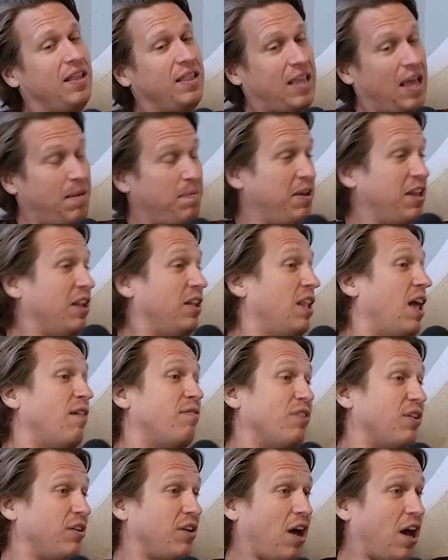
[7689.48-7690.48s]
they meet a
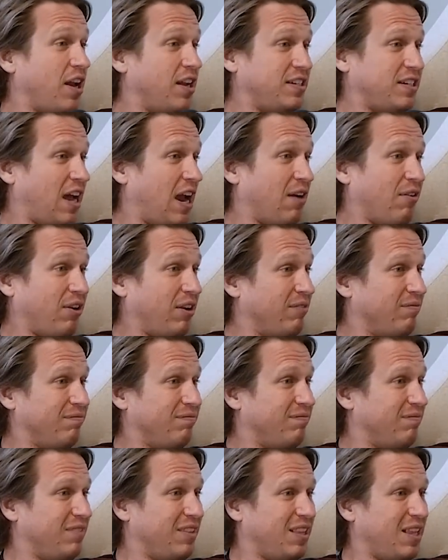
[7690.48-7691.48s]
lover, not a tyrant.
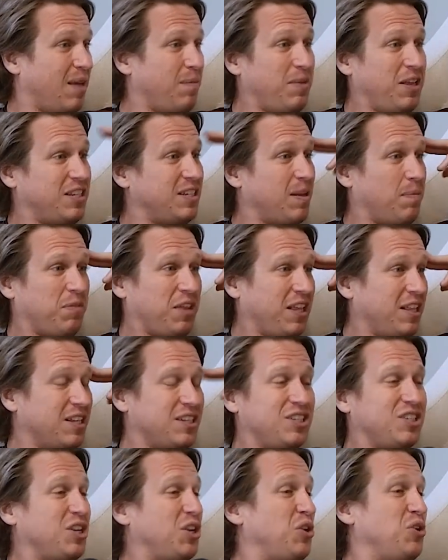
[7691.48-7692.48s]
They meet something
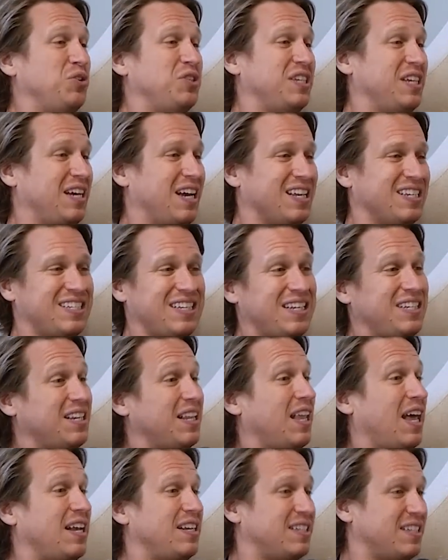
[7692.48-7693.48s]
that's seducing us, that
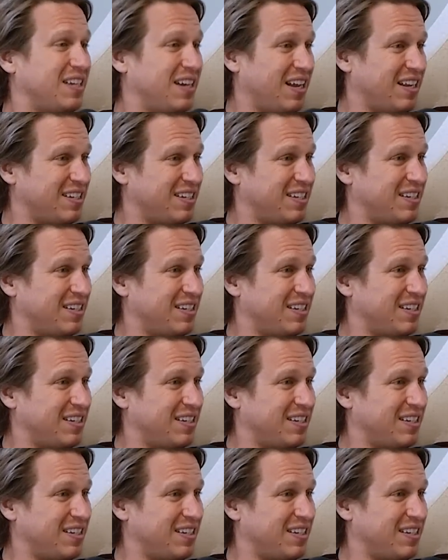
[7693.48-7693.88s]
delights in us.